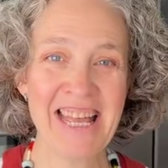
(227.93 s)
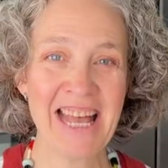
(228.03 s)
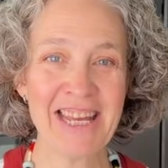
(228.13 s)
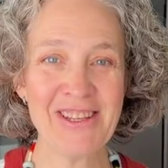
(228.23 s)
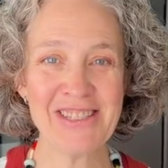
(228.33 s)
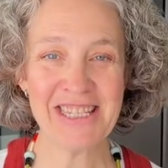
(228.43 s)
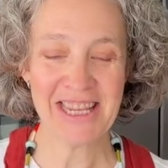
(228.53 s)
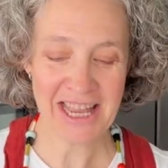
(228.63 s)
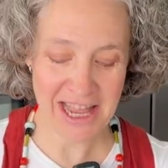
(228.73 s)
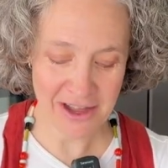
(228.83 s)
and you
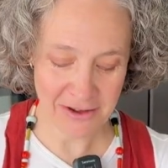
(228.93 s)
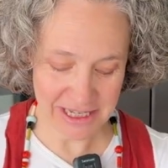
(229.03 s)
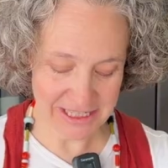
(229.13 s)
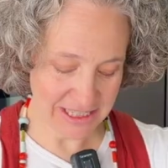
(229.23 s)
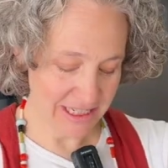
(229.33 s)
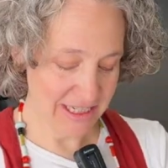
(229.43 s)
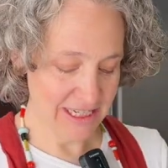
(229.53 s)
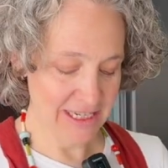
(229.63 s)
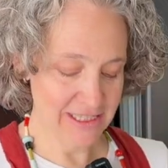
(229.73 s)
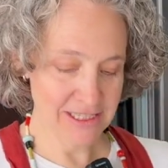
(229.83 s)
see how easy it
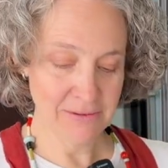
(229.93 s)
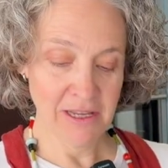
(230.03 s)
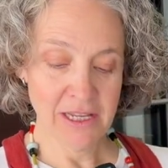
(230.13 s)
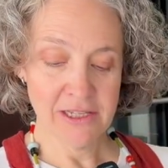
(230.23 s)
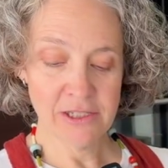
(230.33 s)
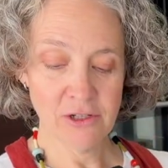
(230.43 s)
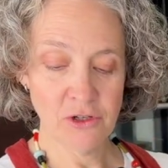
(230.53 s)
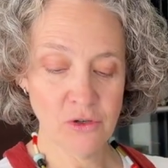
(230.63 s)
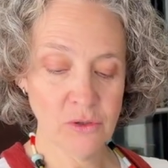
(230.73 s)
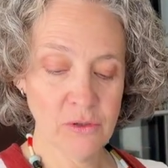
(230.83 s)
is. So
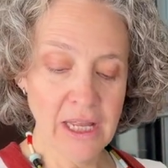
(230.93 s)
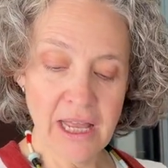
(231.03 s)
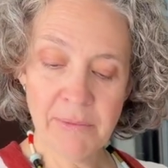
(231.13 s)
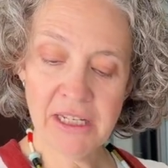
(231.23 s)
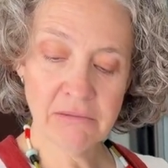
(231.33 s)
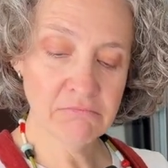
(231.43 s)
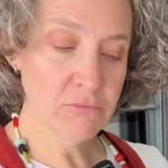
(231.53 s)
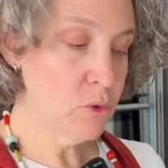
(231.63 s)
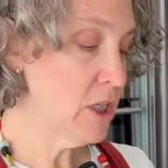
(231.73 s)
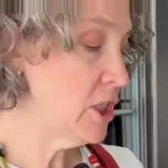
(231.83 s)

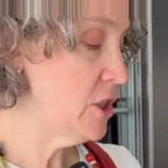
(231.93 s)
we are